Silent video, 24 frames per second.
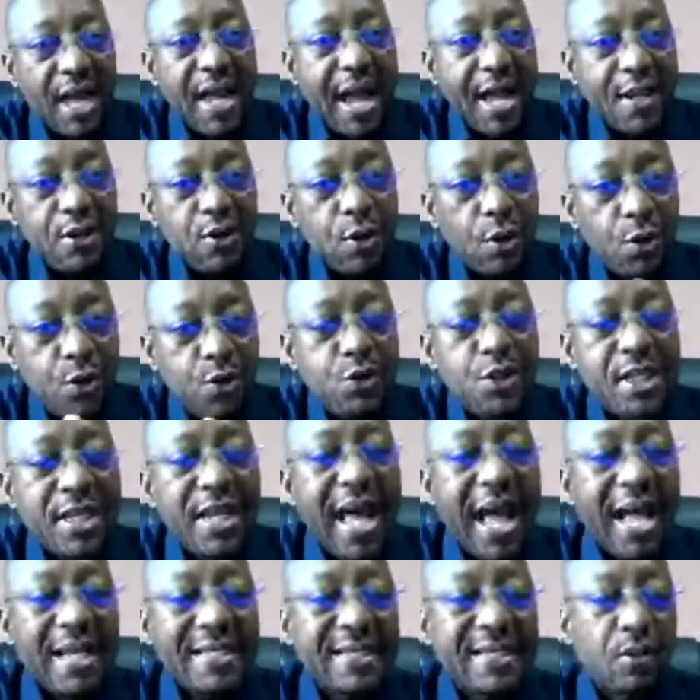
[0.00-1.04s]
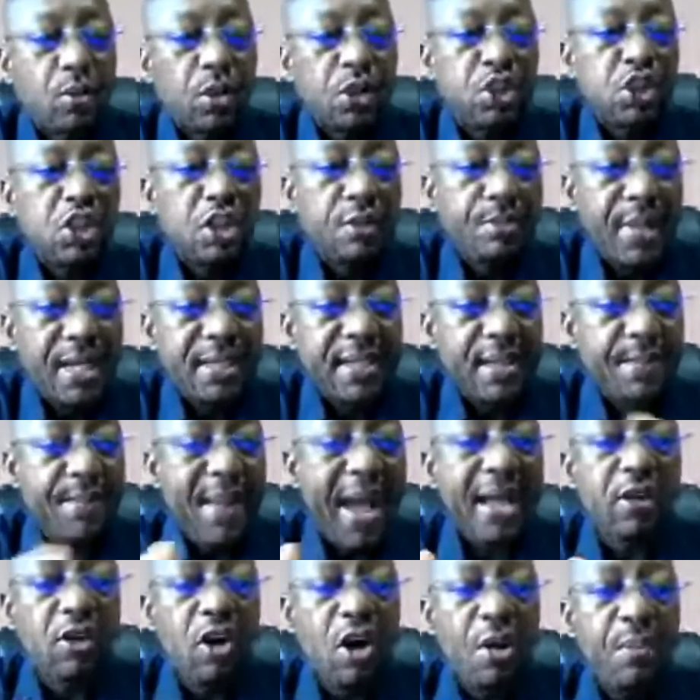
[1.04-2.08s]
I know you didn't ask the question, but it
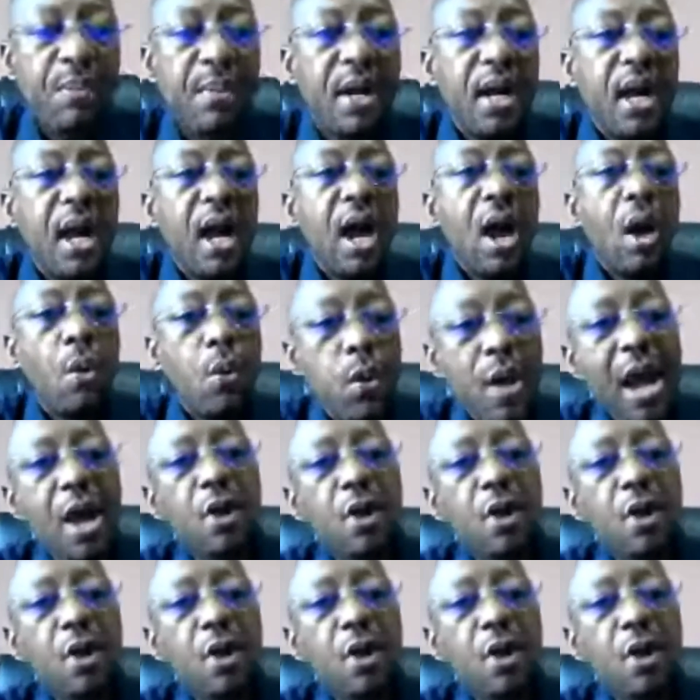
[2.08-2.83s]
might come. We